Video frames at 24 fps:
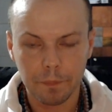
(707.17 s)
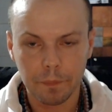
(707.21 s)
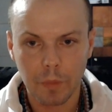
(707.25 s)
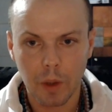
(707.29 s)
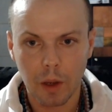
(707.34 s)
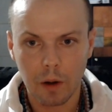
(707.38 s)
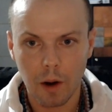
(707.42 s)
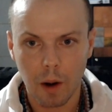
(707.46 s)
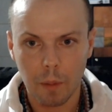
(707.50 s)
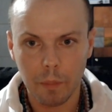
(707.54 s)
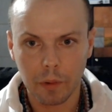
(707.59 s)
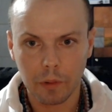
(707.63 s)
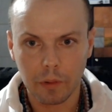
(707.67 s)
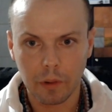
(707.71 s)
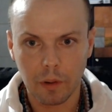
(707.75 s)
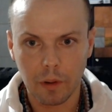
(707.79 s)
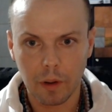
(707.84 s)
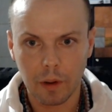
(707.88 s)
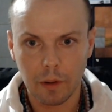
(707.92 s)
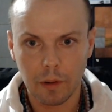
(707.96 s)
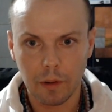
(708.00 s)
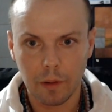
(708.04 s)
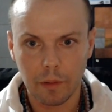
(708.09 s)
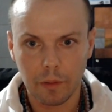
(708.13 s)
and
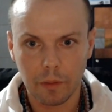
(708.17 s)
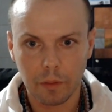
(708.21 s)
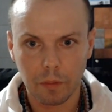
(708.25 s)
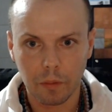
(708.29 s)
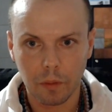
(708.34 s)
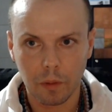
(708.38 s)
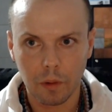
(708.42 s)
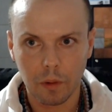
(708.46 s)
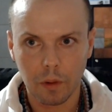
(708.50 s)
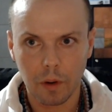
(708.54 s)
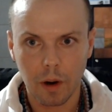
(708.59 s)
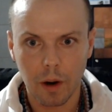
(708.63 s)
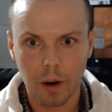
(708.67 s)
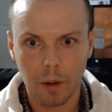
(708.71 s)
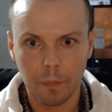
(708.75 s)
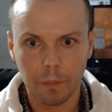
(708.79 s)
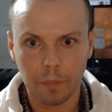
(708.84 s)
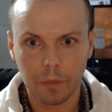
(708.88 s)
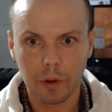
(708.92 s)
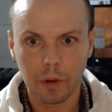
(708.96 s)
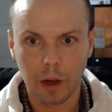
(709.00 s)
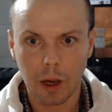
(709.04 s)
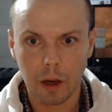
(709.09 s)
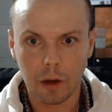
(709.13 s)
opportunities for
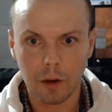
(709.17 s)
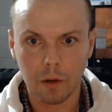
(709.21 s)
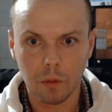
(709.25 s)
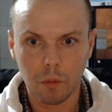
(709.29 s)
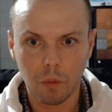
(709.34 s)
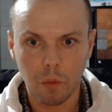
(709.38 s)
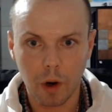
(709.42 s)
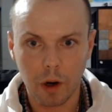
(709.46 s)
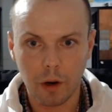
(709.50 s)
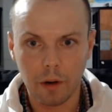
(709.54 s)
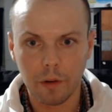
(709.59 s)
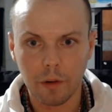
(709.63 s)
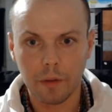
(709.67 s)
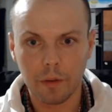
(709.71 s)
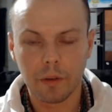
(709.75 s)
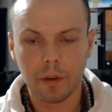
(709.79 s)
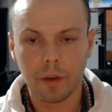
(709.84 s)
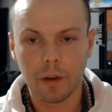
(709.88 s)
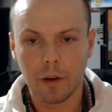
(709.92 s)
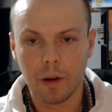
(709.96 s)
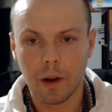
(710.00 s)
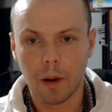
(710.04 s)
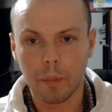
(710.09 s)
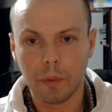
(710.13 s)
to gain wealth
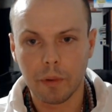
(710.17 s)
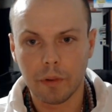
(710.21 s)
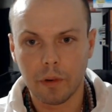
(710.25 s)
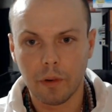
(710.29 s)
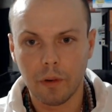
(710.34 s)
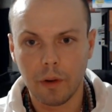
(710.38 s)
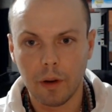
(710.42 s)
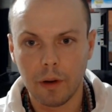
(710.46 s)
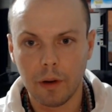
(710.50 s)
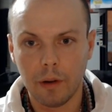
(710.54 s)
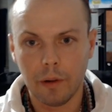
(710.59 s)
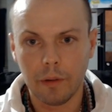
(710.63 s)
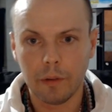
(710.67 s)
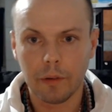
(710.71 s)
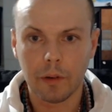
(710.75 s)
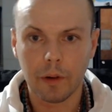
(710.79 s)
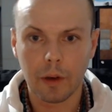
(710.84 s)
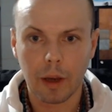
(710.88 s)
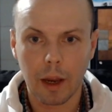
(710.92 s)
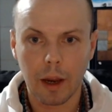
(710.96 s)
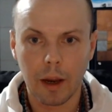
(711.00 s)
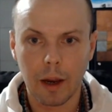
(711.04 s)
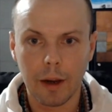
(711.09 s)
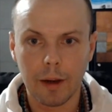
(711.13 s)
and opportunities to
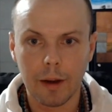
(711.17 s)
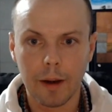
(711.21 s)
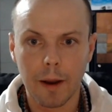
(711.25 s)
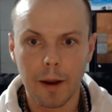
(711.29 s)
gain